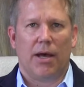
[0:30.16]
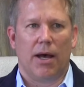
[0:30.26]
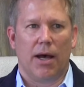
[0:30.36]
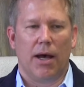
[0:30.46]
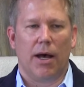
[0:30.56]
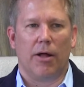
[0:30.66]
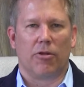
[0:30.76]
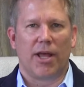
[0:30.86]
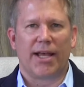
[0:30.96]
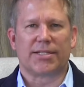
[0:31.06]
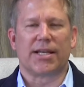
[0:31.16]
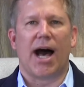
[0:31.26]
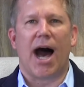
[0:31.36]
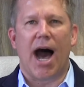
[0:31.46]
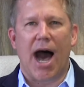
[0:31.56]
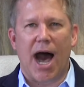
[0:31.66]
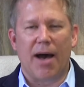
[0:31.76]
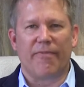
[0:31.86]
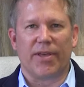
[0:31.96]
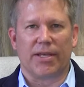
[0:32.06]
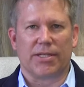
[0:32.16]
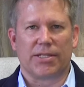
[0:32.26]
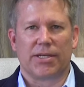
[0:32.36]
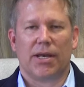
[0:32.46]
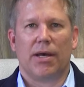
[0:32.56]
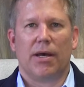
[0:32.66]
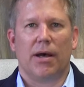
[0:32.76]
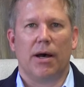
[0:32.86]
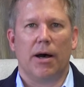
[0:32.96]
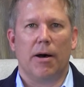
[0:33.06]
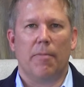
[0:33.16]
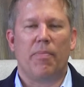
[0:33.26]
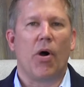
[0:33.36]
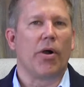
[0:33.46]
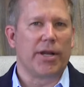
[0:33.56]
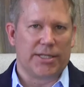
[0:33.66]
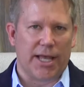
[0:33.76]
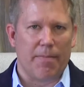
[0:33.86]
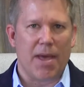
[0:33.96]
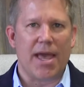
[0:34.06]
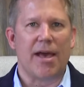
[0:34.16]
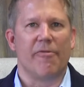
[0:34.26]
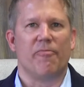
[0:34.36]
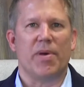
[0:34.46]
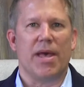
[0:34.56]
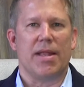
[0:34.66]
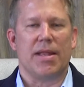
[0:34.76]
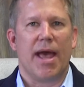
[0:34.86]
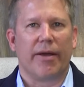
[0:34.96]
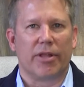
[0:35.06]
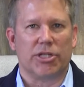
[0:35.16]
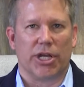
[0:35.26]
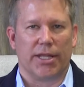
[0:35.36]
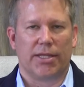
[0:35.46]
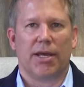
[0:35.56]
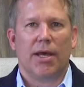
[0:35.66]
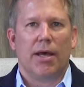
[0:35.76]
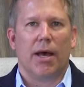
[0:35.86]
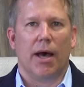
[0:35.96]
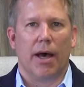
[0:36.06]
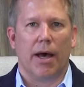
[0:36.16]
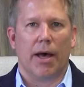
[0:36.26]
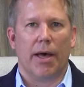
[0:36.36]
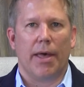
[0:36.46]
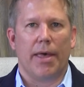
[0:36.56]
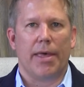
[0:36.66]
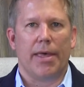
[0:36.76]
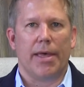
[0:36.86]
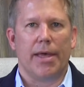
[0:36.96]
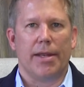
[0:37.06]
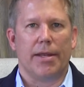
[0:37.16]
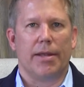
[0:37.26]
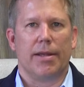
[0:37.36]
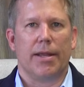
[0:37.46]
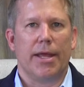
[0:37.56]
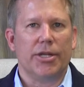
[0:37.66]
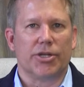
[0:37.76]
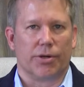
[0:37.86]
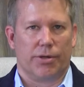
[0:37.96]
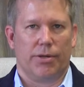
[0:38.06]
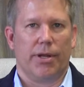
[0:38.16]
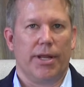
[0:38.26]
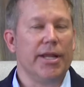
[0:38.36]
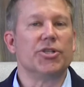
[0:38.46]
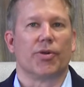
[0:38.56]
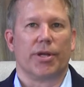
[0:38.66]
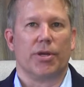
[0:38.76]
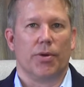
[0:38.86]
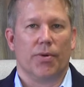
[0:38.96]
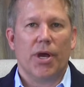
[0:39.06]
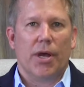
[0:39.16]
less obvious parties that may have been negligent in injuring you.